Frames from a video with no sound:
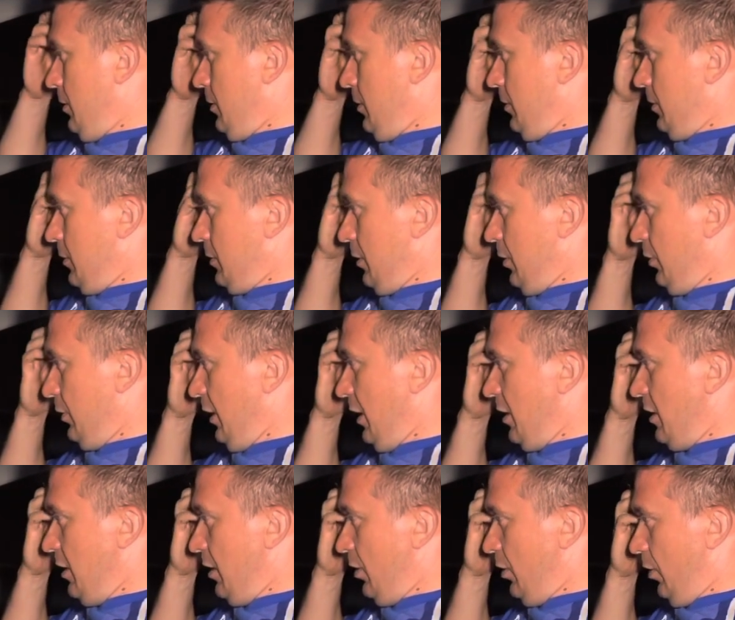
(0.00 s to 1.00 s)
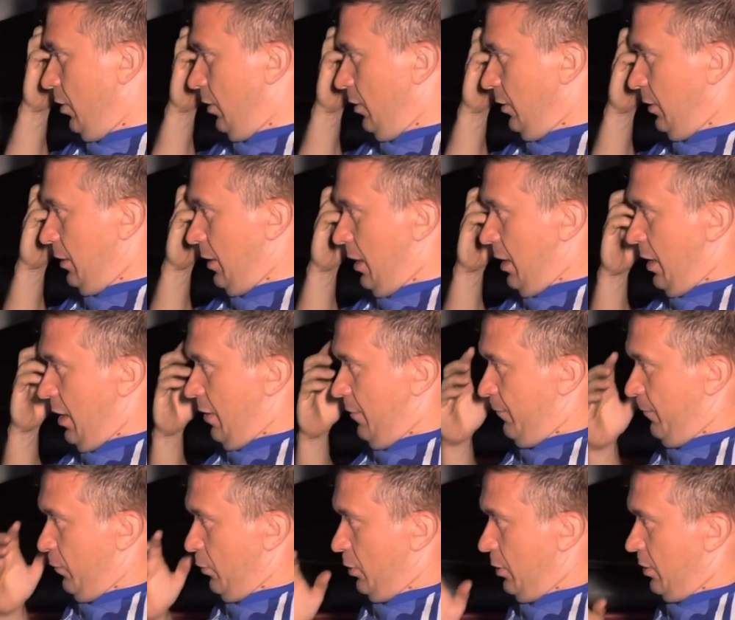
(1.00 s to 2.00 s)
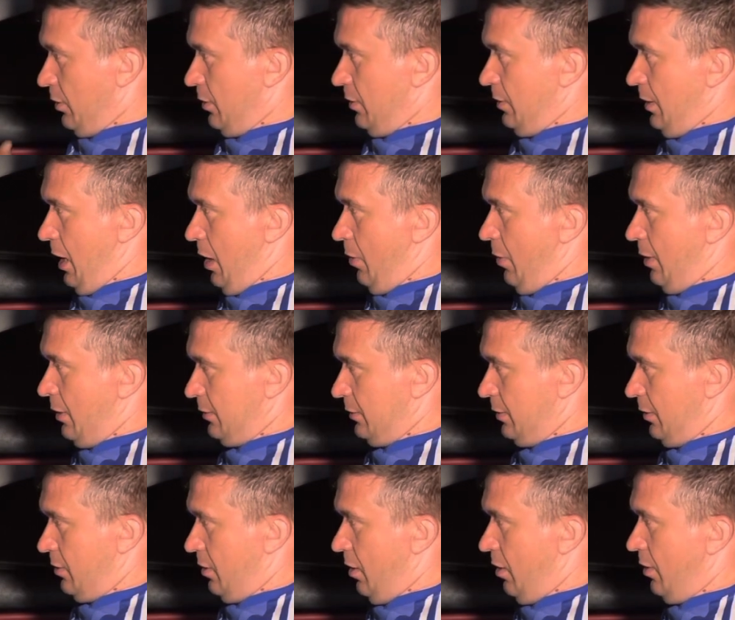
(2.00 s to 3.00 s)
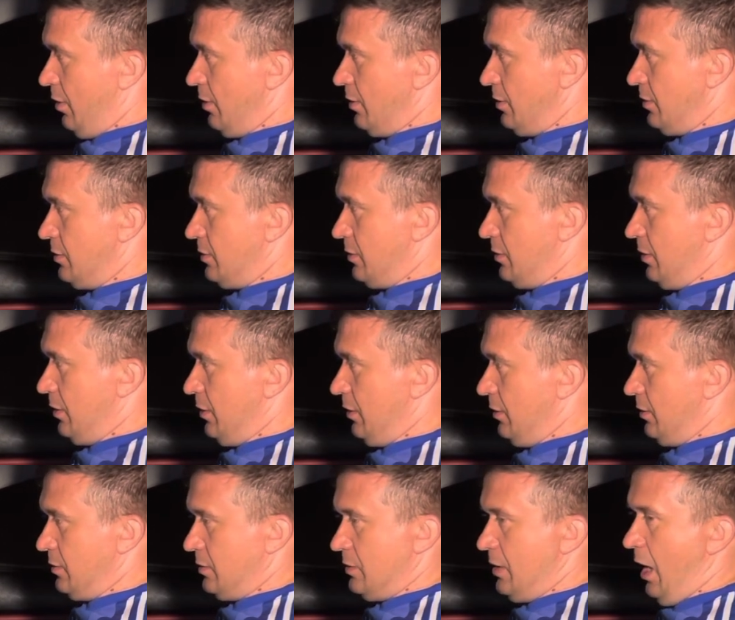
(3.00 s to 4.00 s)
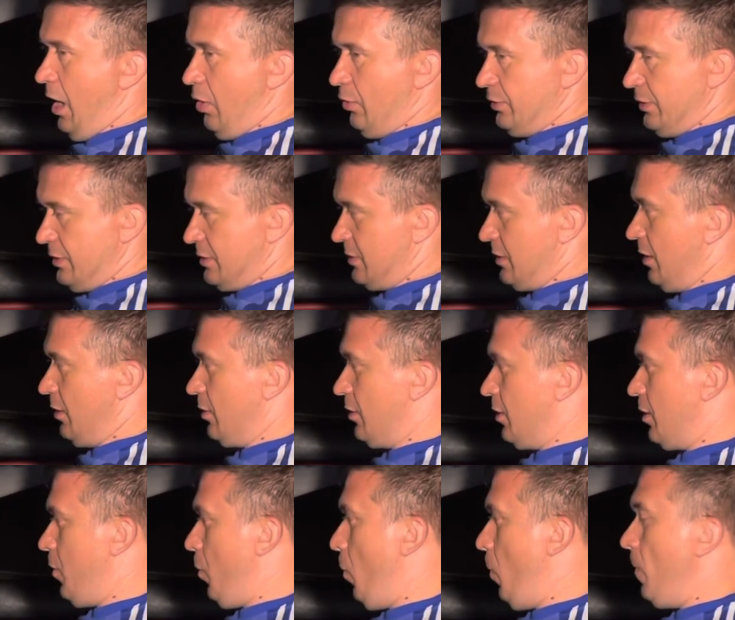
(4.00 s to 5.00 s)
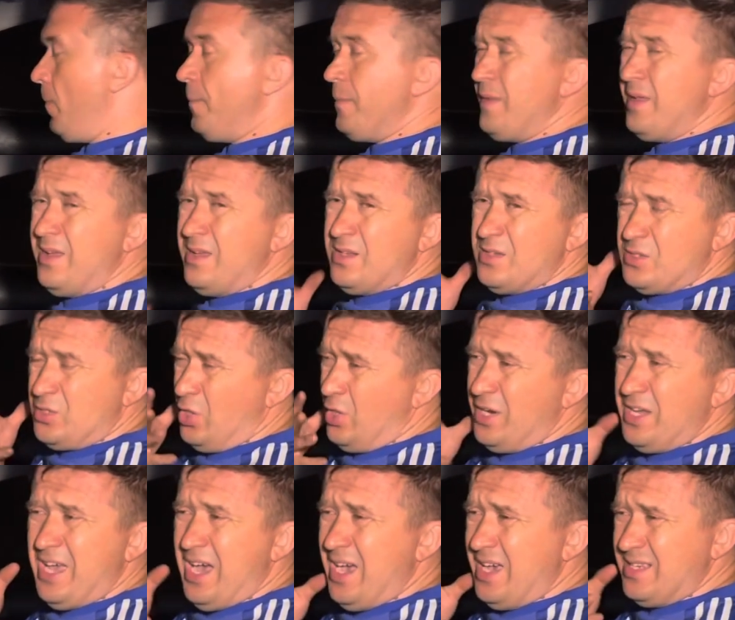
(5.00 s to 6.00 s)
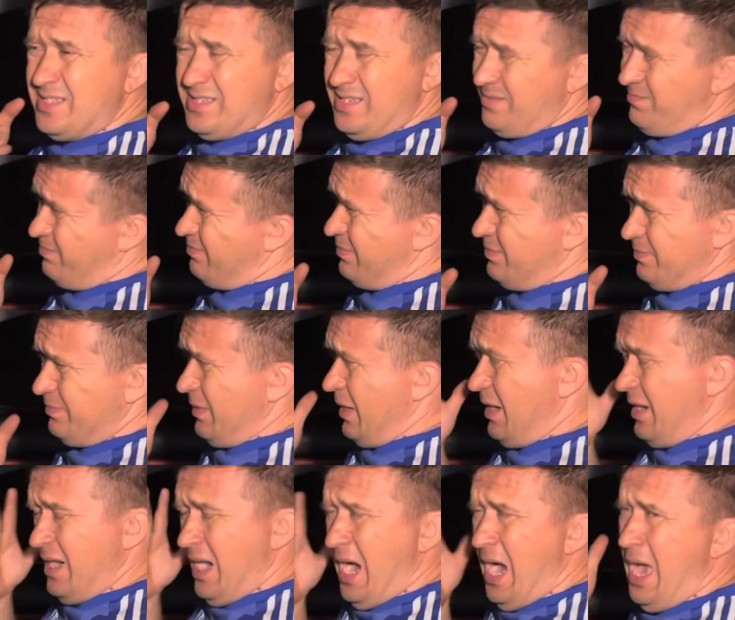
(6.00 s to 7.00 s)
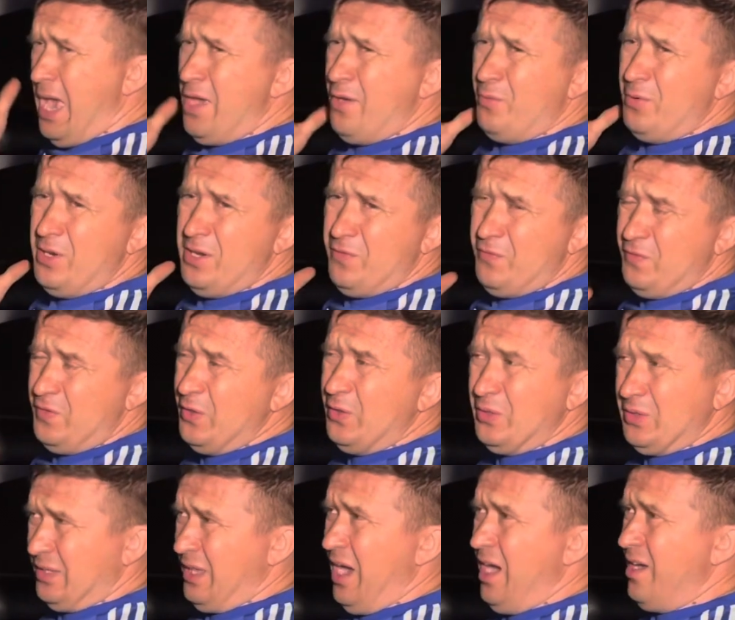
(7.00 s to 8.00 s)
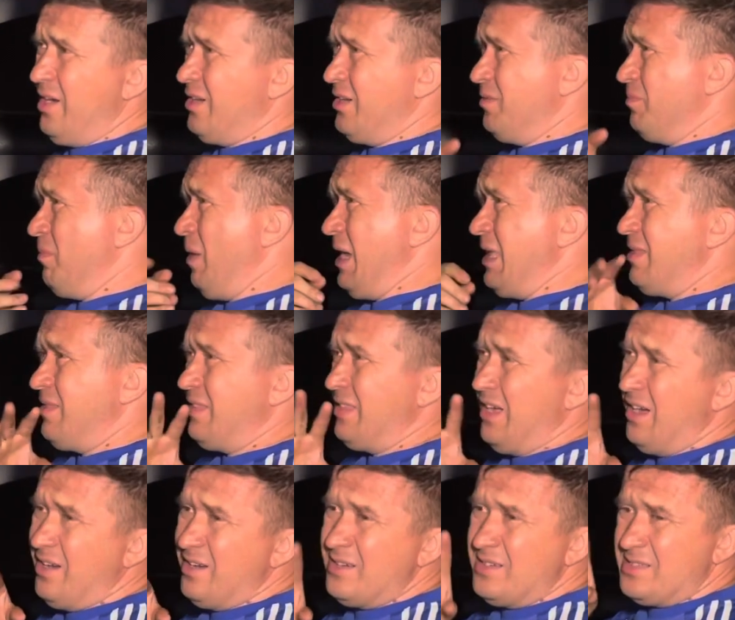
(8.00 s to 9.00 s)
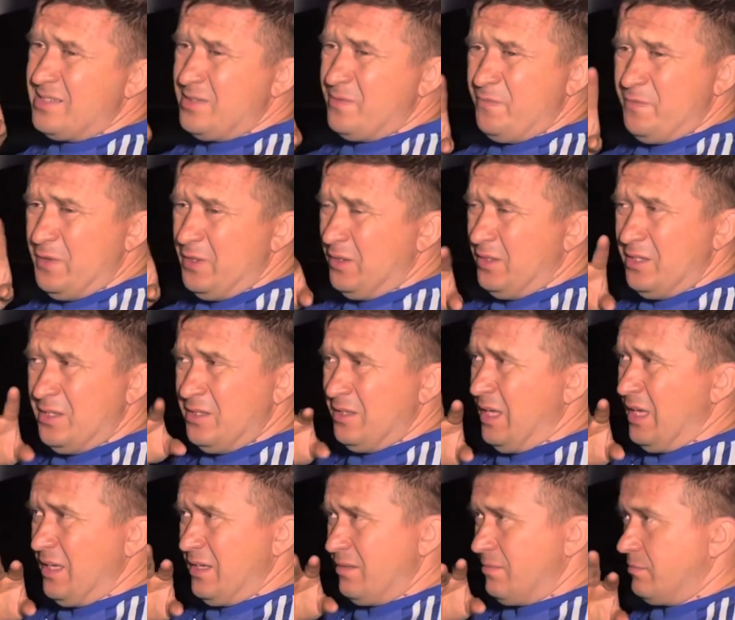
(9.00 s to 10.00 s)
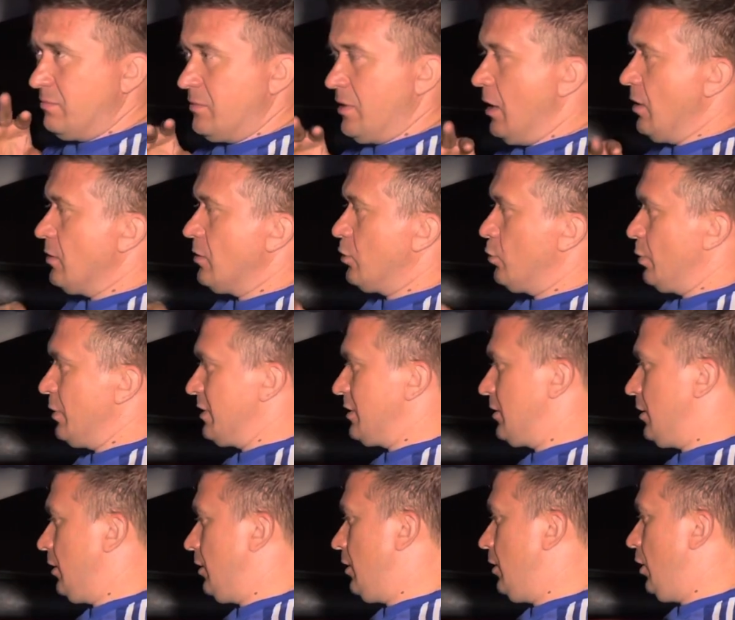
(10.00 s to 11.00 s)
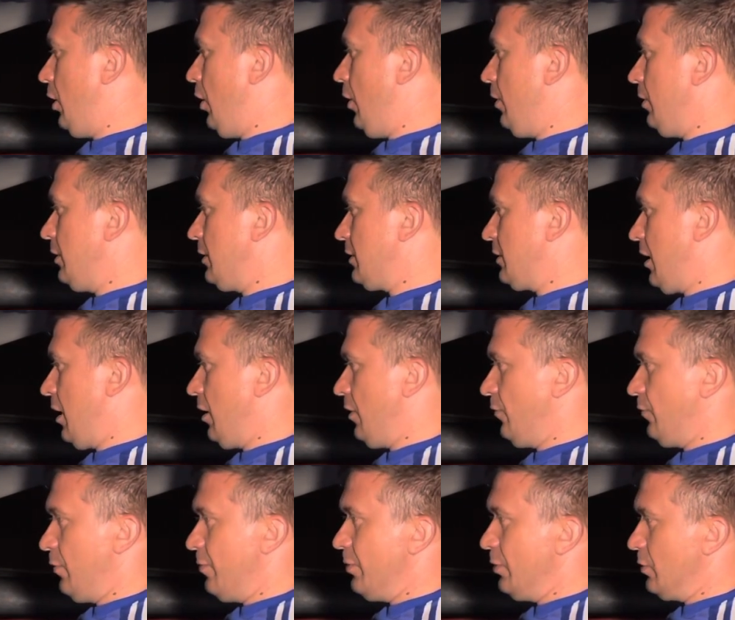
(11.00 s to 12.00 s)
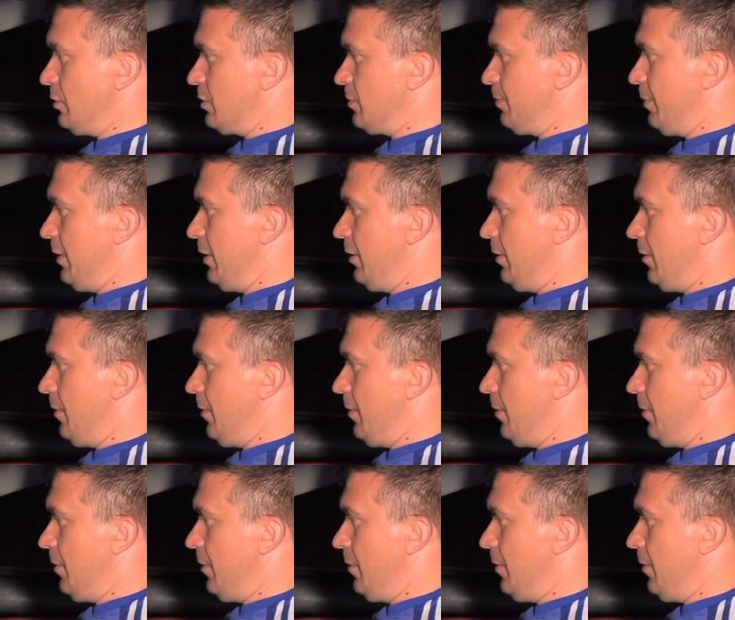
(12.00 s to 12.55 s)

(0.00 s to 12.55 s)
So the needle for how hot the car is now in the center. Sorry guys, I really feel tired. My tongue's feeling like tongue twisted, you know. It's hard for me to speak.